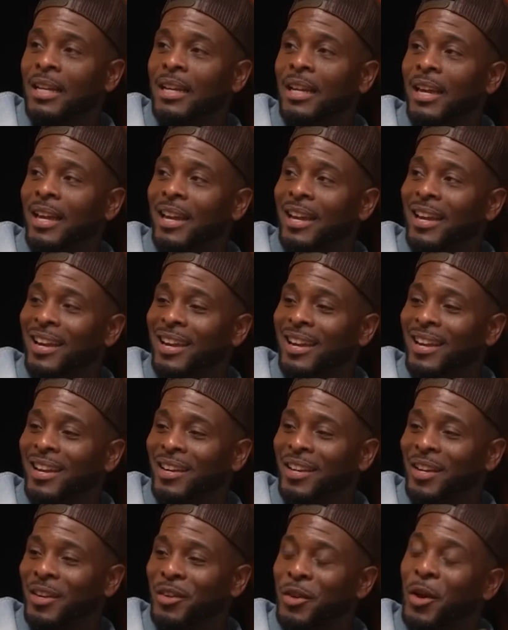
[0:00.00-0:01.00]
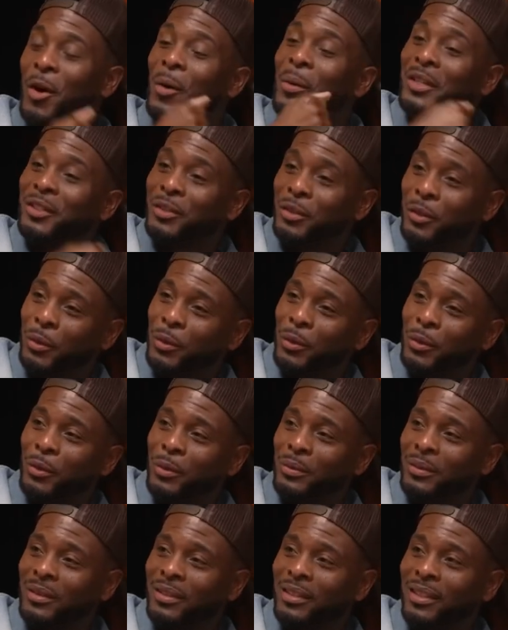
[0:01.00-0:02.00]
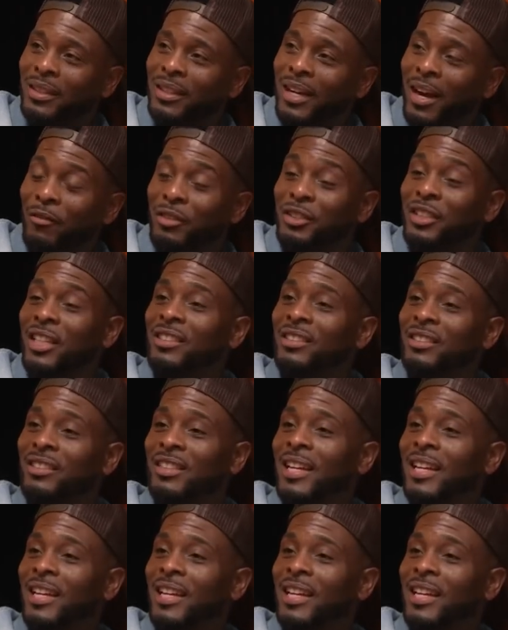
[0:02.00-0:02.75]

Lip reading: and knowing too the conversations